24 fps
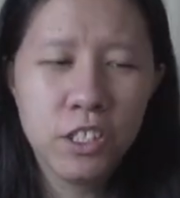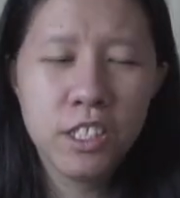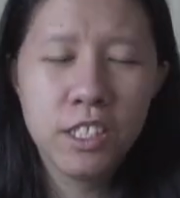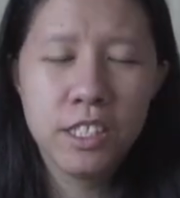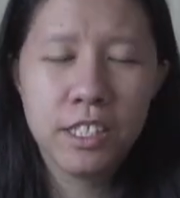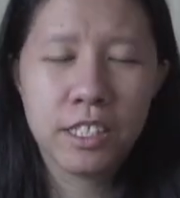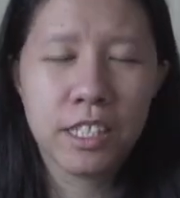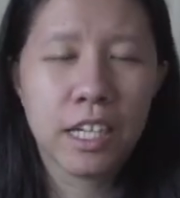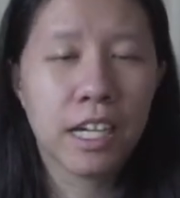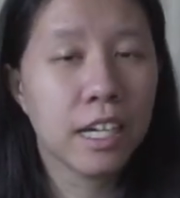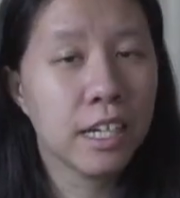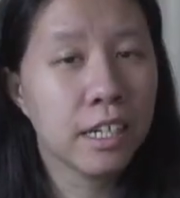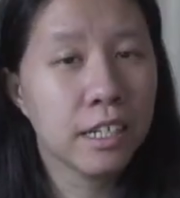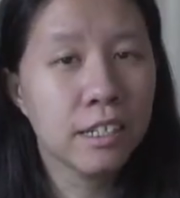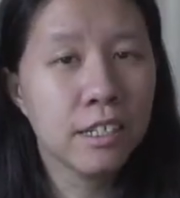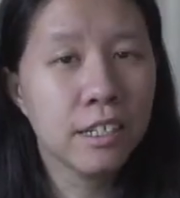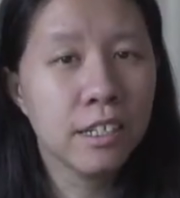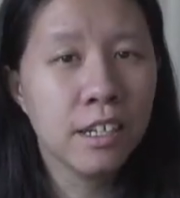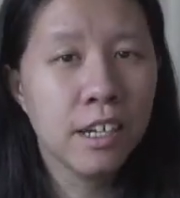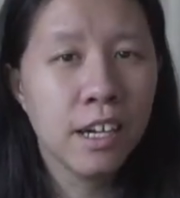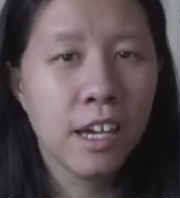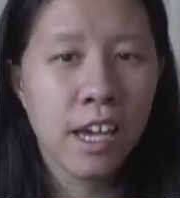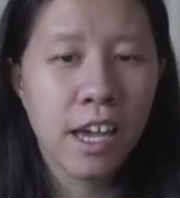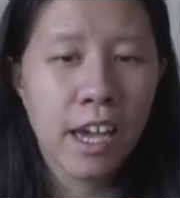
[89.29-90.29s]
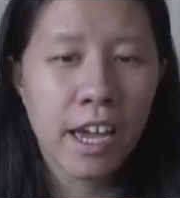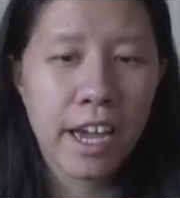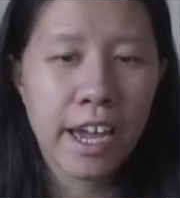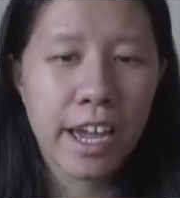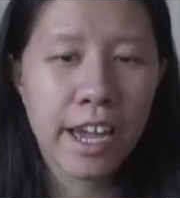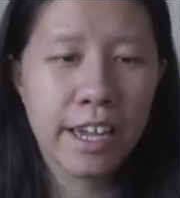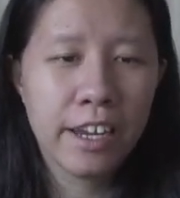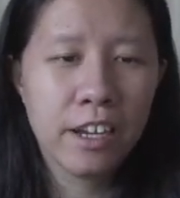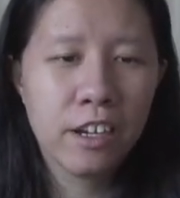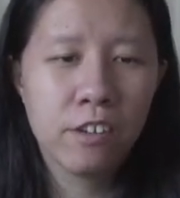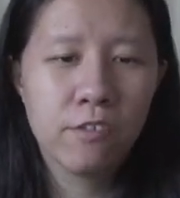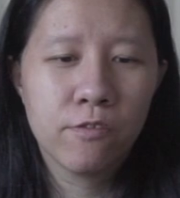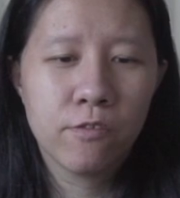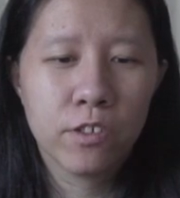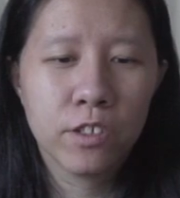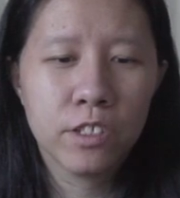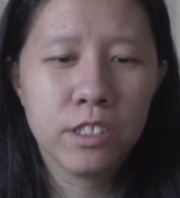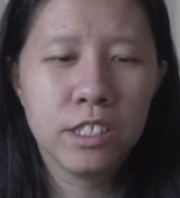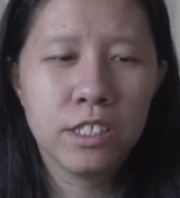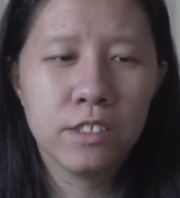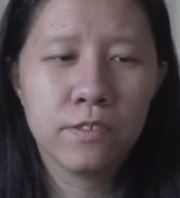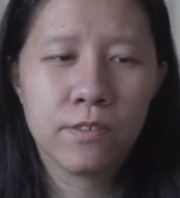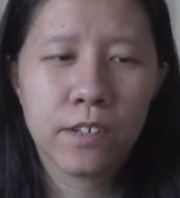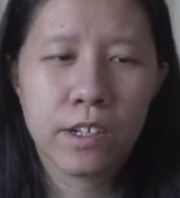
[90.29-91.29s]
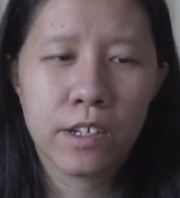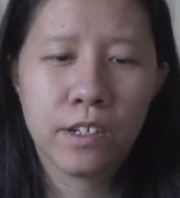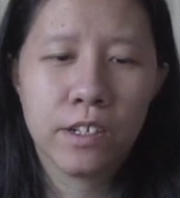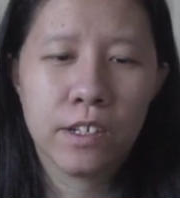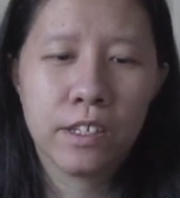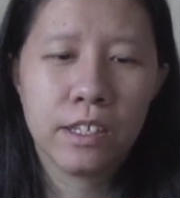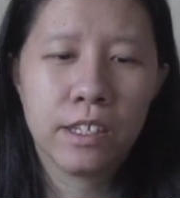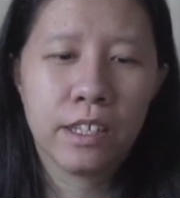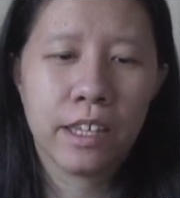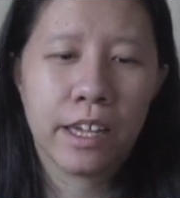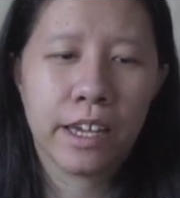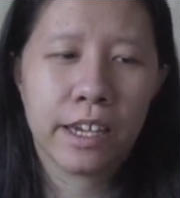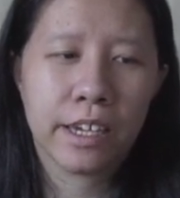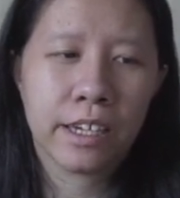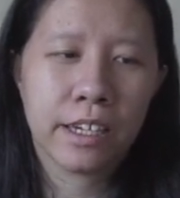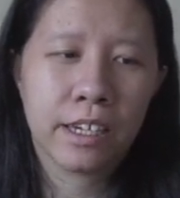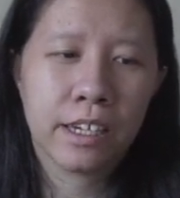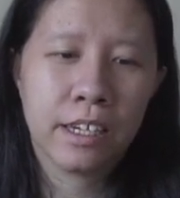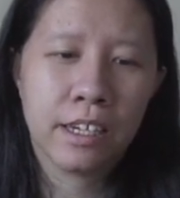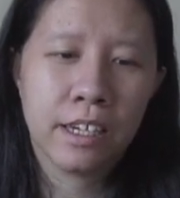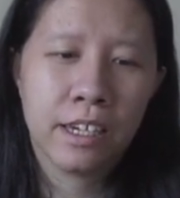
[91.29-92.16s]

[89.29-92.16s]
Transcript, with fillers: She's young, and her voice is very like